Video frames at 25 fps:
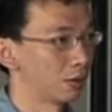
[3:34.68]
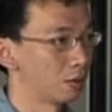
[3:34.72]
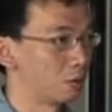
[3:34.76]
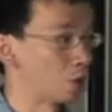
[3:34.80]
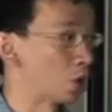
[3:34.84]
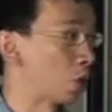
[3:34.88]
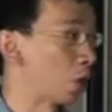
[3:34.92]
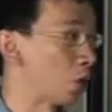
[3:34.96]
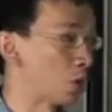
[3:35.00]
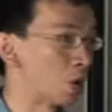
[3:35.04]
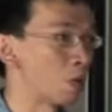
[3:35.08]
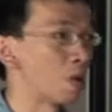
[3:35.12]

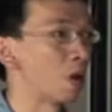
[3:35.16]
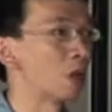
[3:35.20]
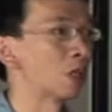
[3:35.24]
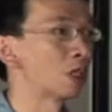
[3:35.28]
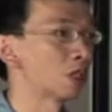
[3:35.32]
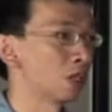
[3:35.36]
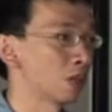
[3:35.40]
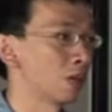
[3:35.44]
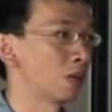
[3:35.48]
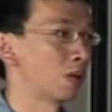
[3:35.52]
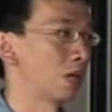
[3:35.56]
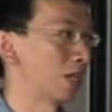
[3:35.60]

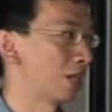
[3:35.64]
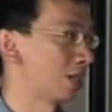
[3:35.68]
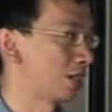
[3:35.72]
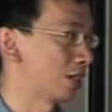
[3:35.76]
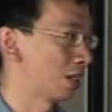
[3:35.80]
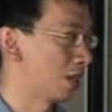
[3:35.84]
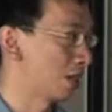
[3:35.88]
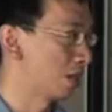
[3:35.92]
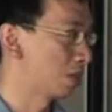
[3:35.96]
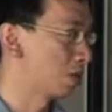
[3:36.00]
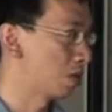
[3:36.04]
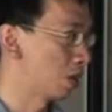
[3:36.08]
universal, let's
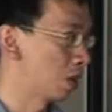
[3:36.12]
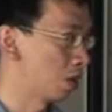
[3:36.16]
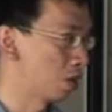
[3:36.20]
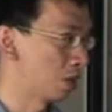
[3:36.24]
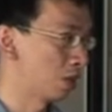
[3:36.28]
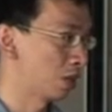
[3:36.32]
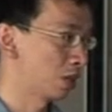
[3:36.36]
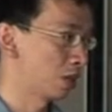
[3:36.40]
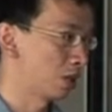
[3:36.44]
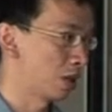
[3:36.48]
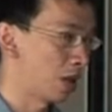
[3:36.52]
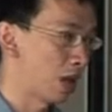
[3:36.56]
say,
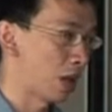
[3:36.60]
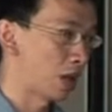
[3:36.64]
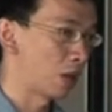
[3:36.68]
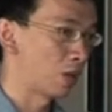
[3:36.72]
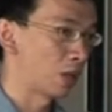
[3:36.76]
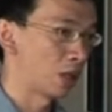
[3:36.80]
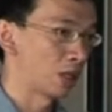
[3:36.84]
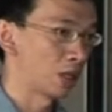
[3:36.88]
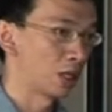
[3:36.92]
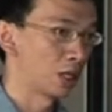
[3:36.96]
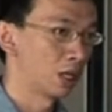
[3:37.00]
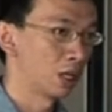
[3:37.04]
universal
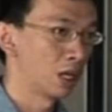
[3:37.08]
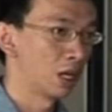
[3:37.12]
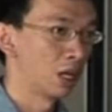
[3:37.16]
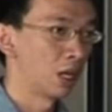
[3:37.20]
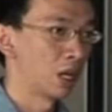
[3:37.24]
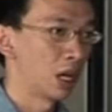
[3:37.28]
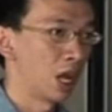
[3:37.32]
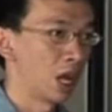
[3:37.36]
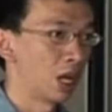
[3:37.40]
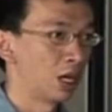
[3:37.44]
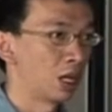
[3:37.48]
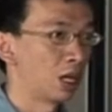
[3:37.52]
language,
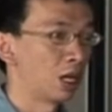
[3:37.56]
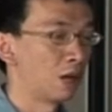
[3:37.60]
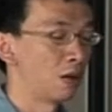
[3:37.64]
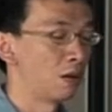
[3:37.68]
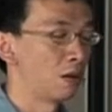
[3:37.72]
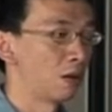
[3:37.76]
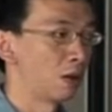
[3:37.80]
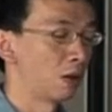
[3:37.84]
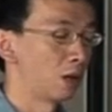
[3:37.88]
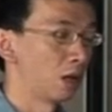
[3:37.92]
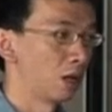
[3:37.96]
and then